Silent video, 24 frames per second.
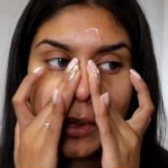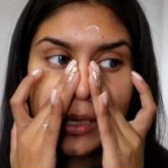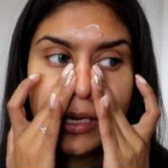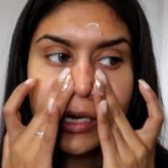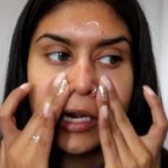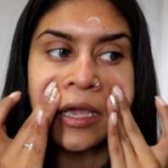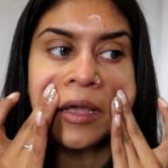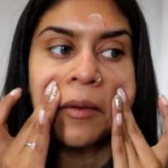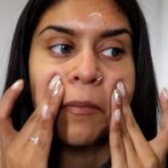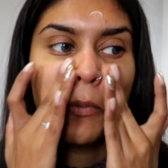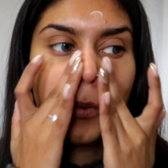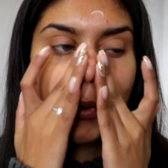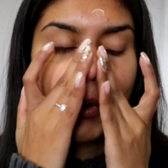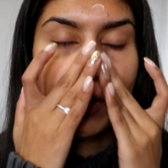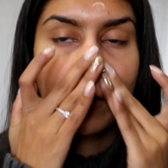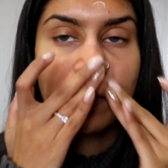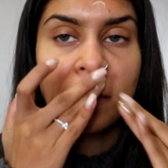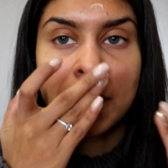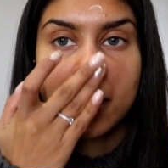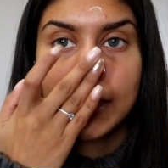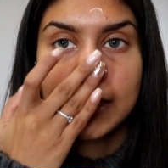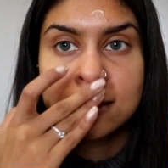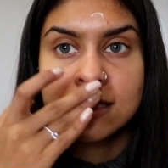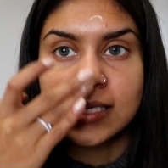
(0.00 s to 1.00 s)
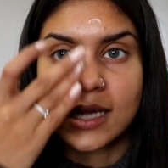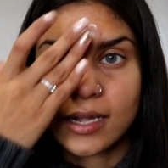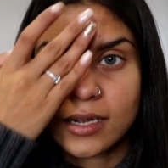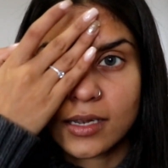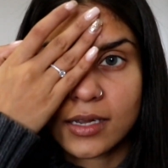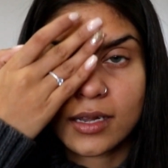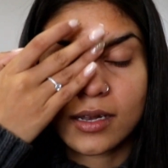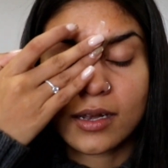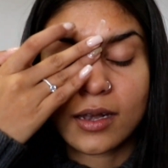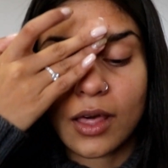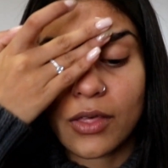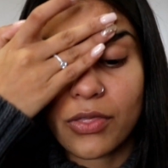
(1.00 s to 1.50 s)
need more because that
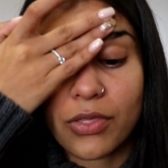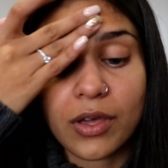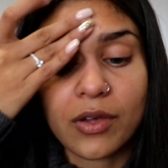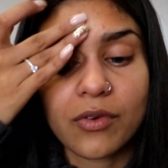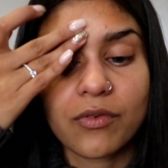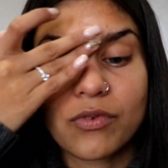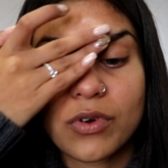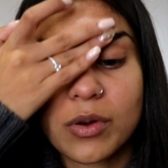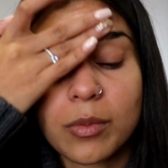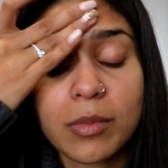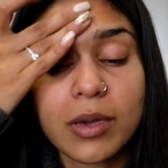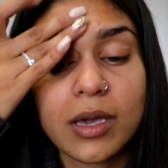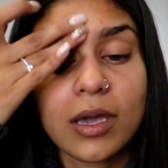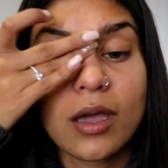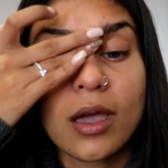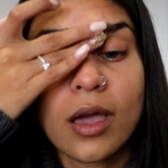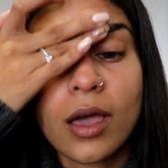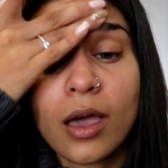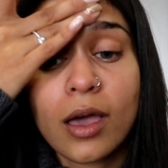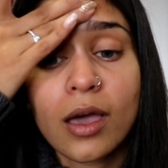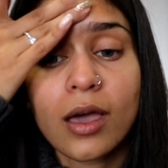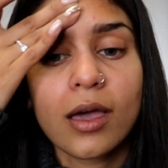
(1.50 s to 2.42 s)
did nothing for me.